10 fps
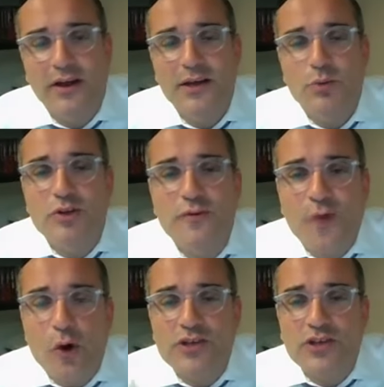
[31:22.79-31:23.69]
When you
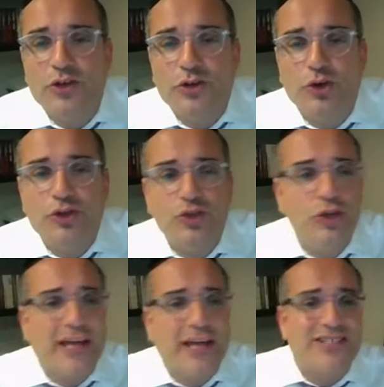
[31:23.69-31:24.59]
focus on the dirt, you
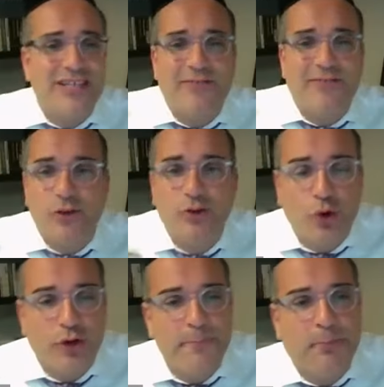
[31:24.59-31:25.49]
look at yourself like a
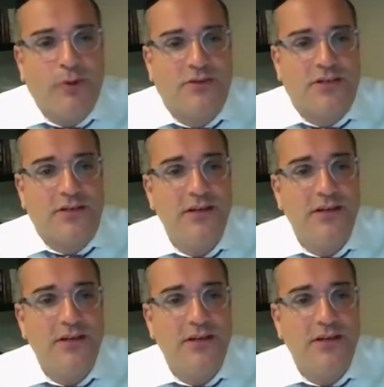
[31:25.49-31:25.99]
dirty person.